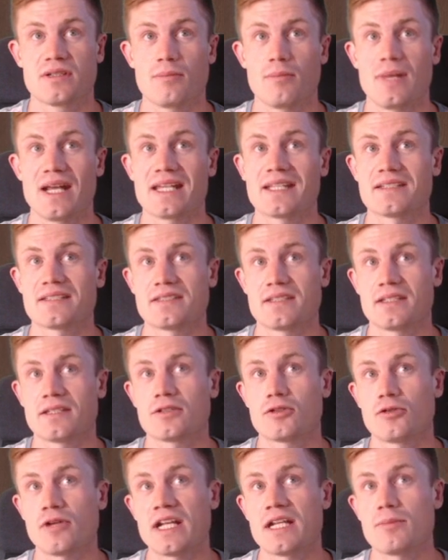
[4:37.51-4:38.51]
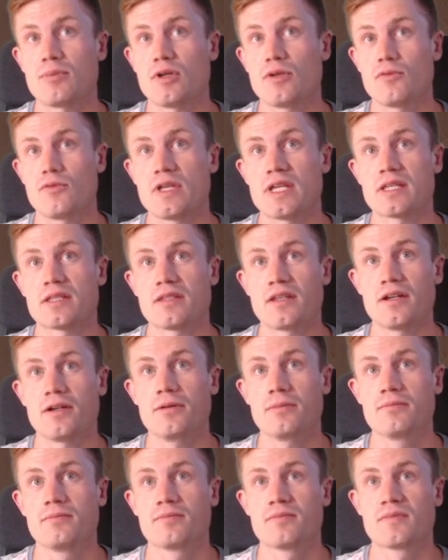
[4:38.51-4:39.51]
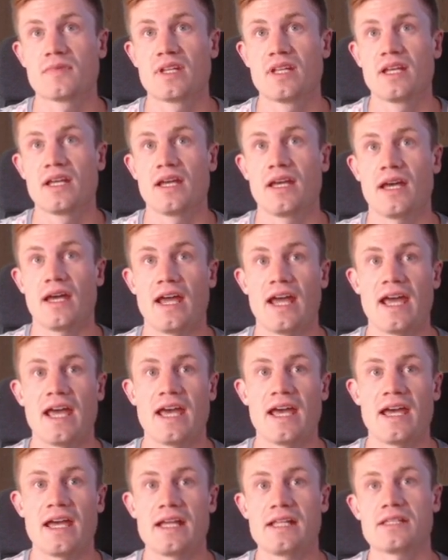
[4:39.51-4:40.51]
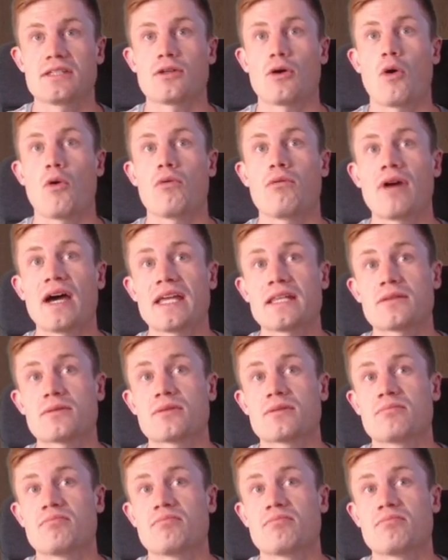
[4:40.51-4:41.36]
Black is incredibly weak there, and white